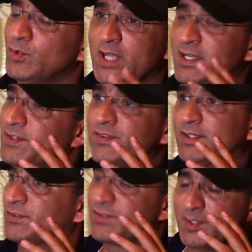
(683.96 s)
that is
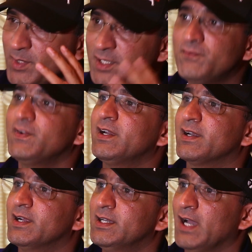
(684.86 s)
extremely difficult.
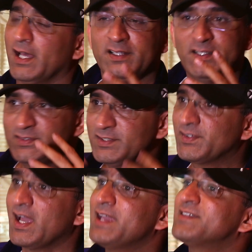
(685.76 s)
Unless this
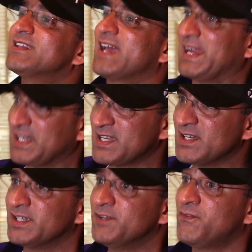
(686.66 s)
guy is an
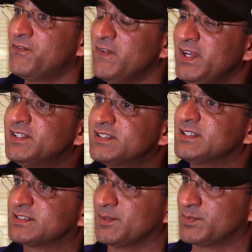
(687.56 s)
actor, he feels
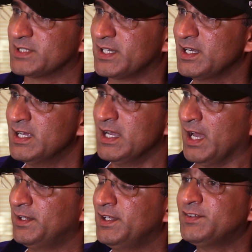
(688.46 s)
the subject.
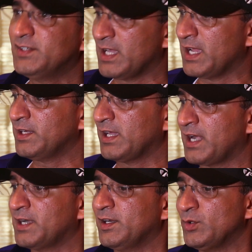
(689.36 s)
Unless the
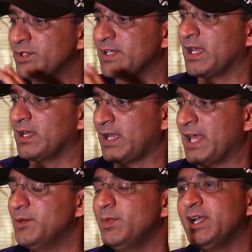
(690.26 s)
character who is
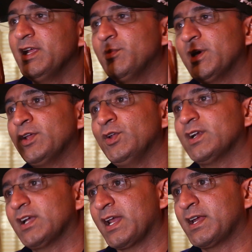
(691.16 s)
animating a particular
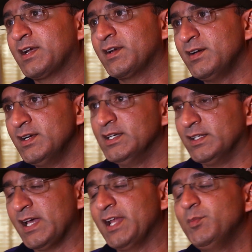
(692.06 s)
character,
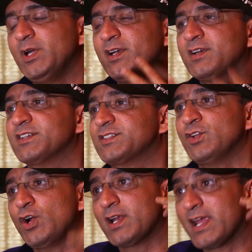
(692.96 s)
the animator does
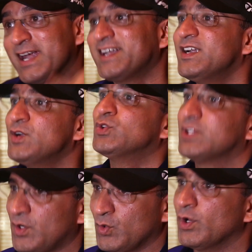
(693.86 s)
not get into
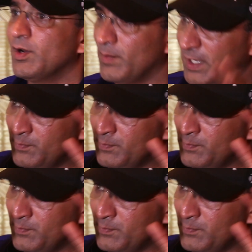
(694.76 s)
the role. My